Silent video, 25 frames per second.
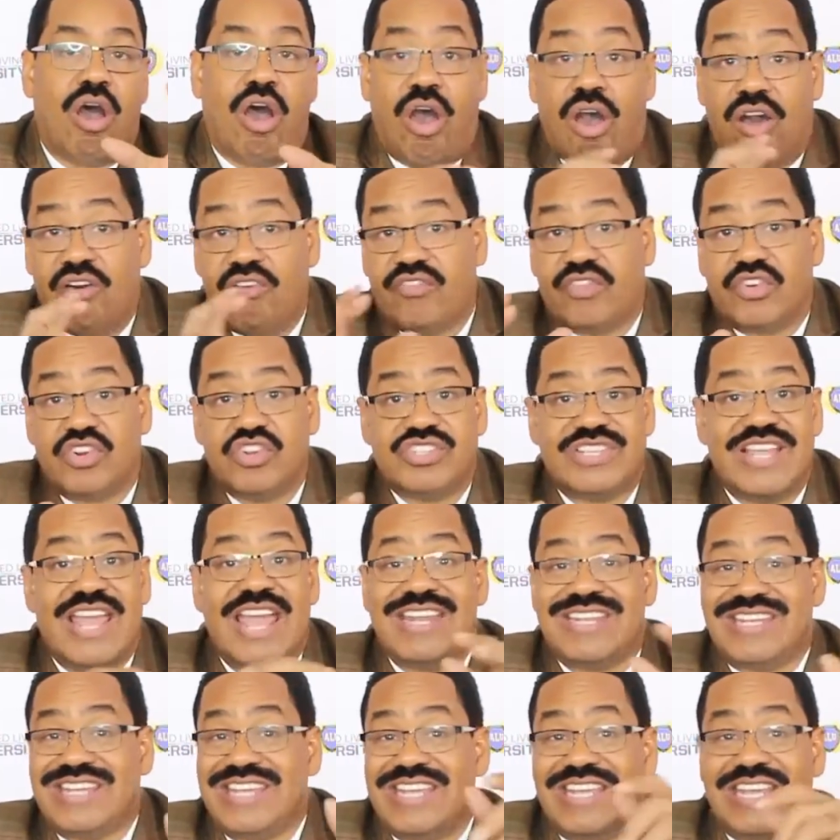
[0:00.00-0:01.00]
offers
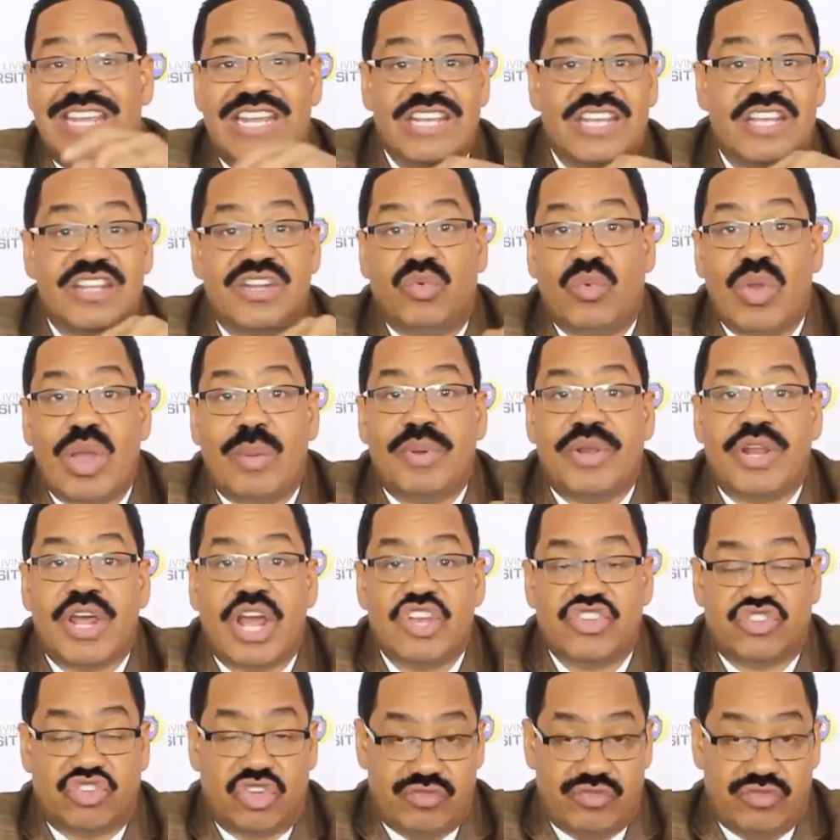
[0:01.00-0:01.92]
at the end of the webinar.